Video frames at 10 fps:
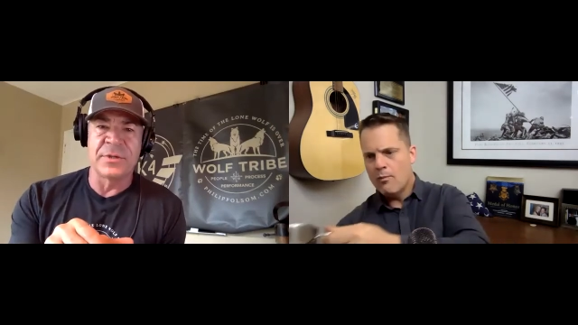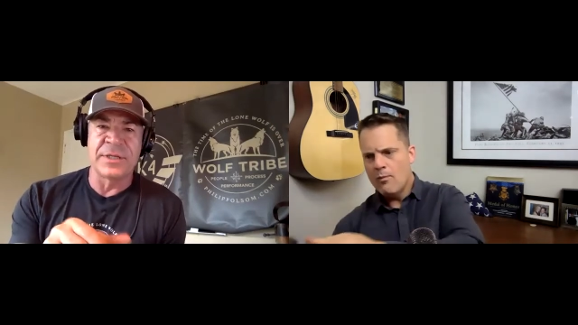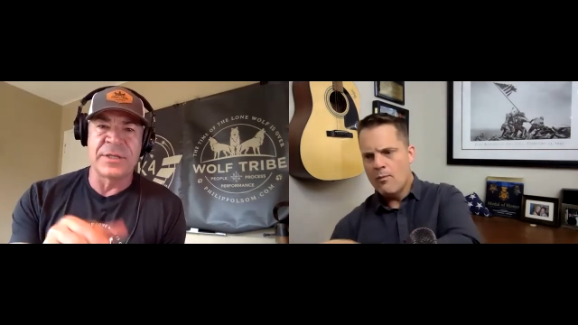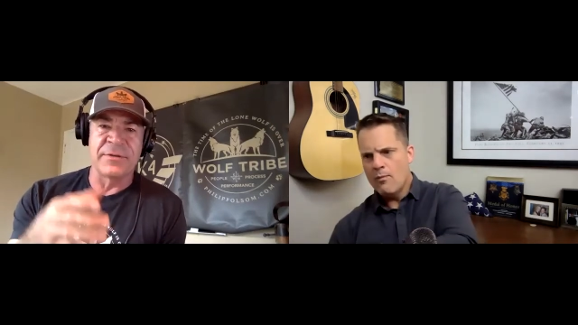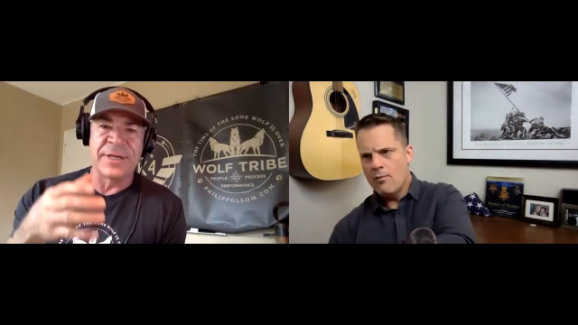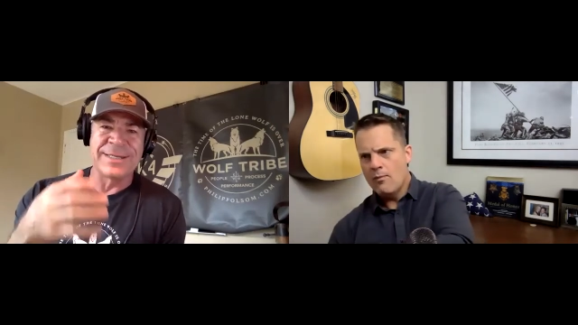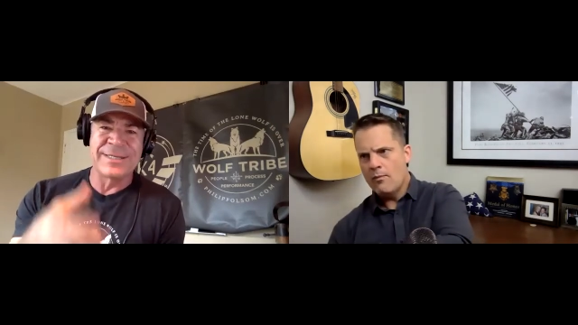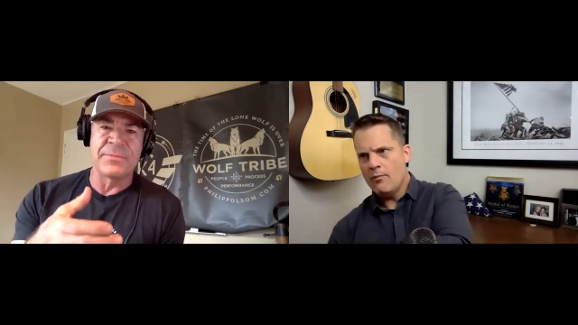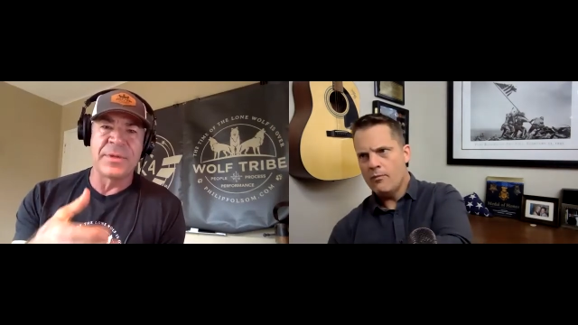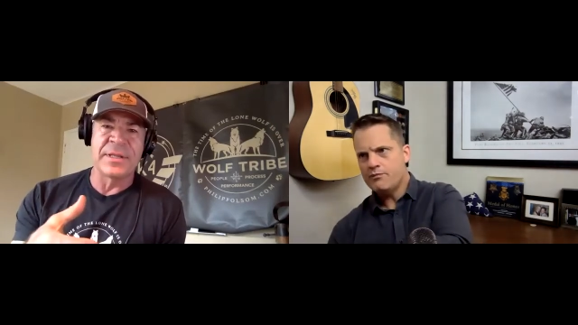Speaker 1: It's
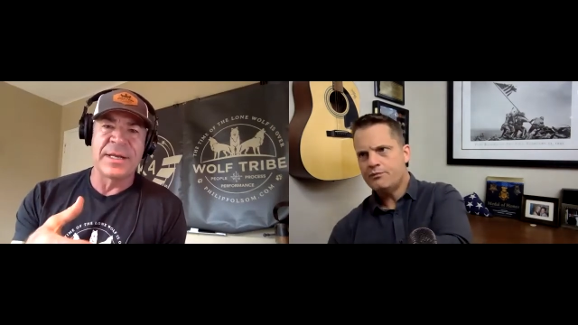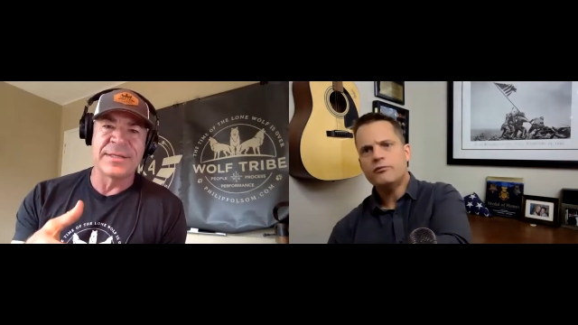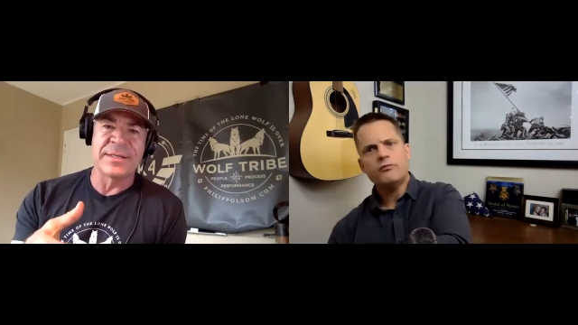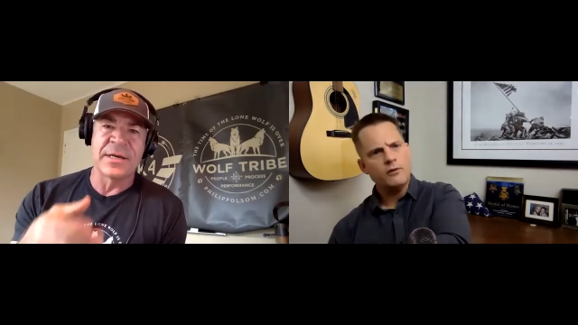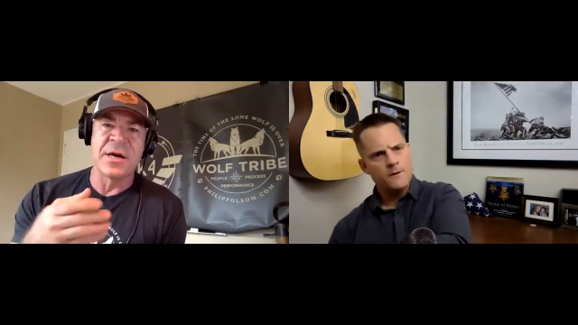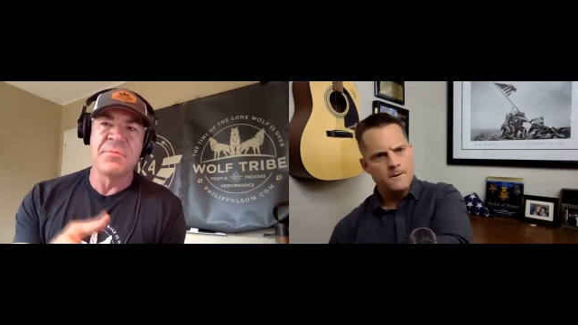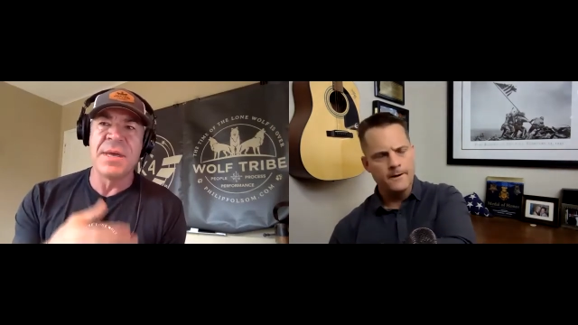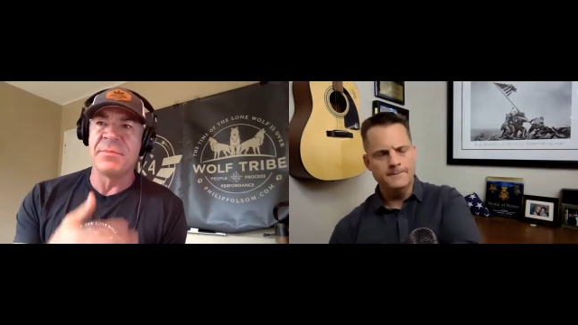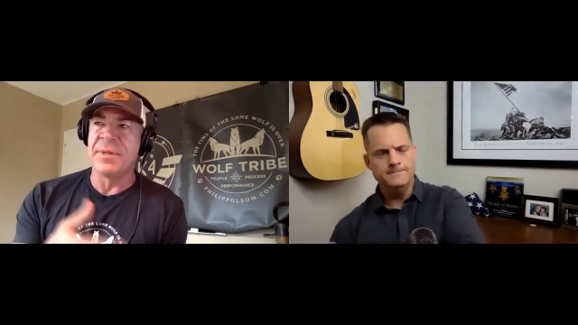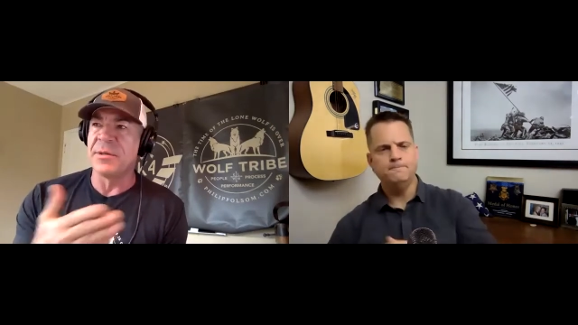something that is a
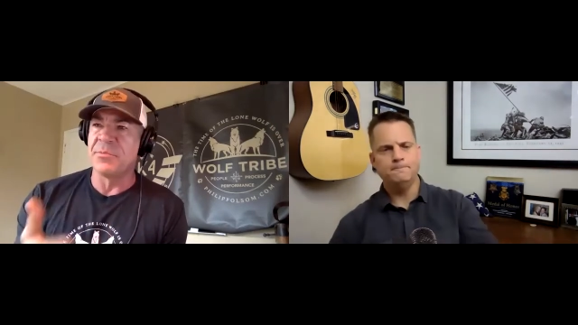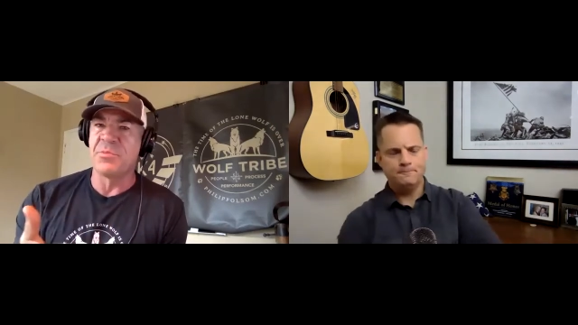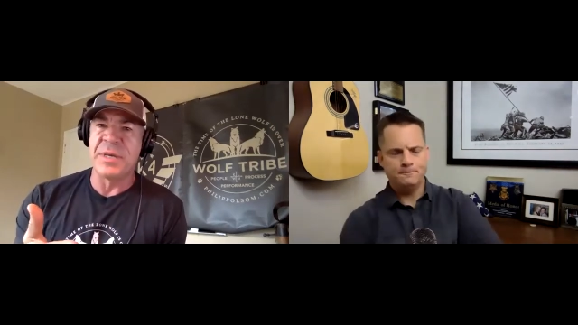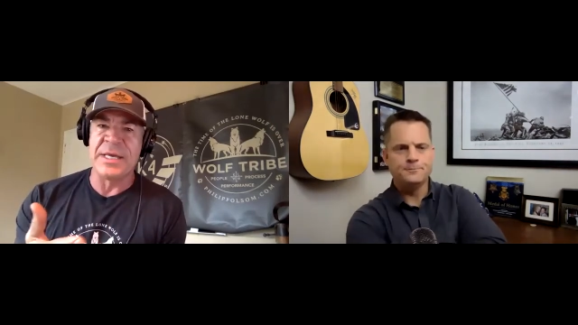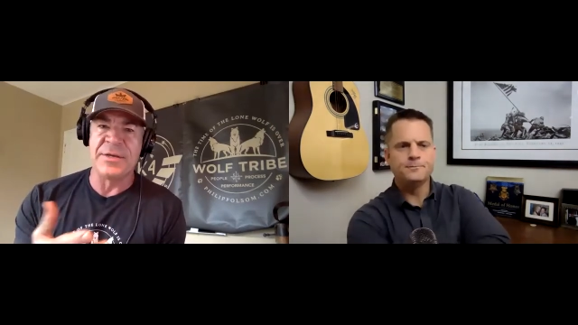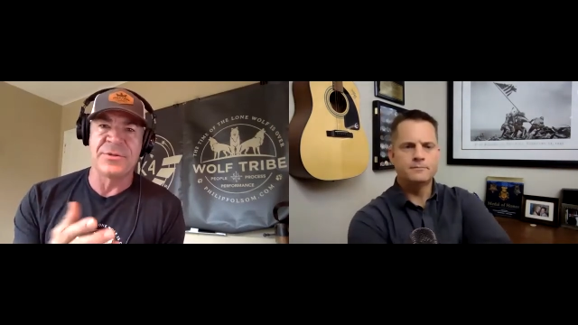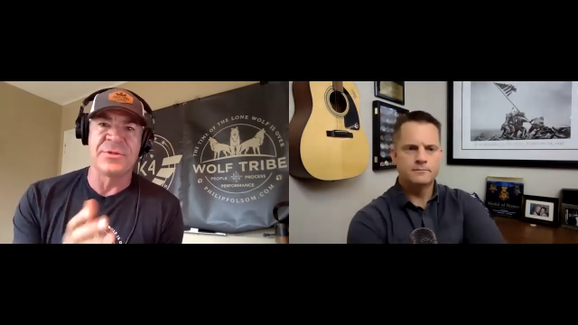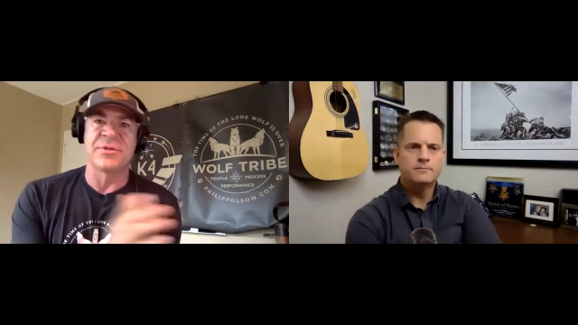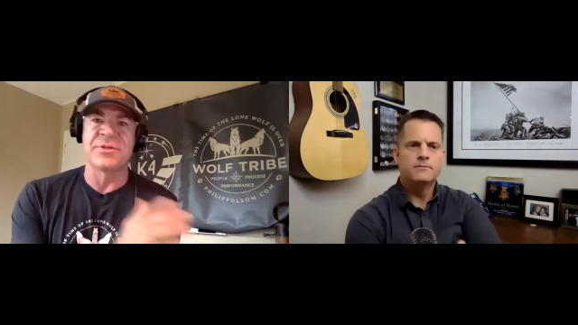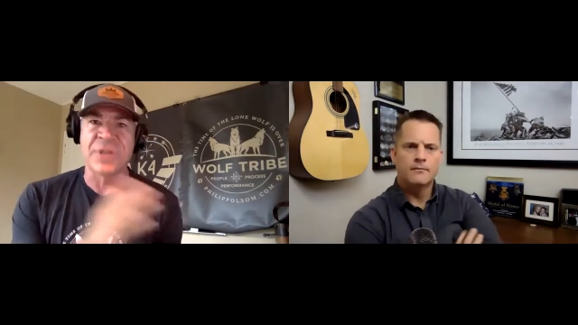commitment piece
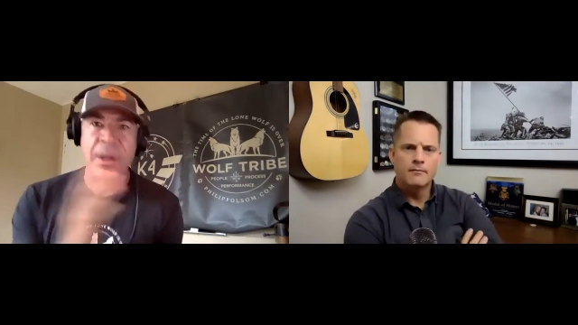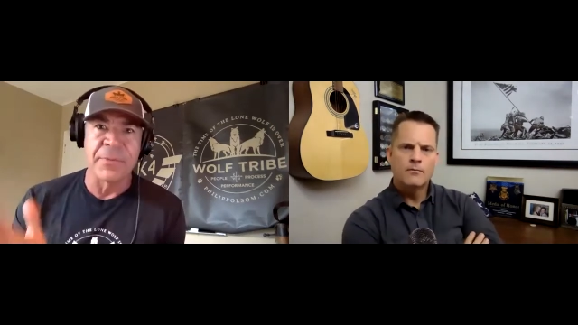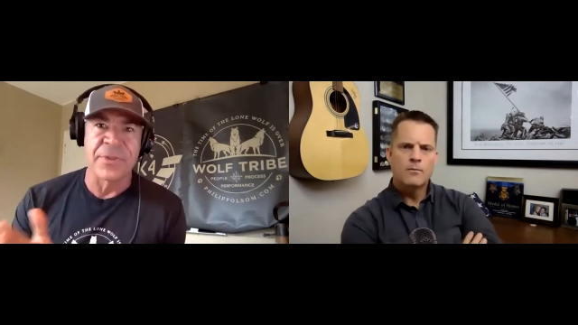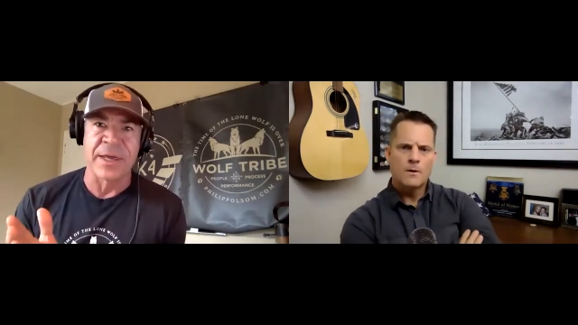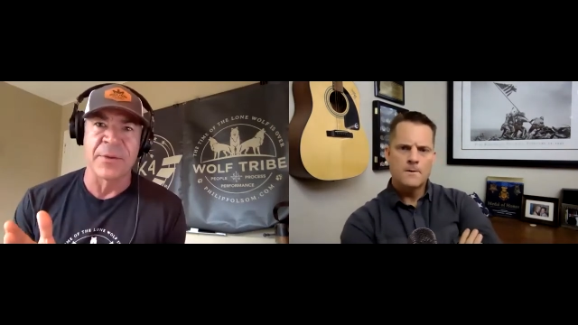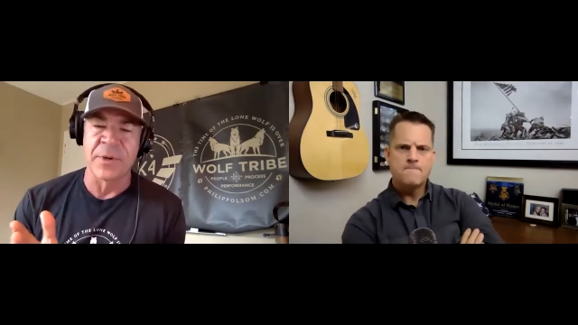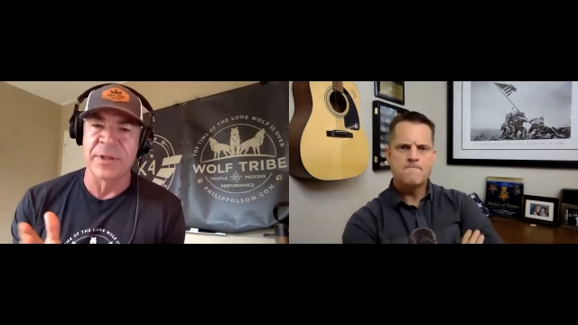to something,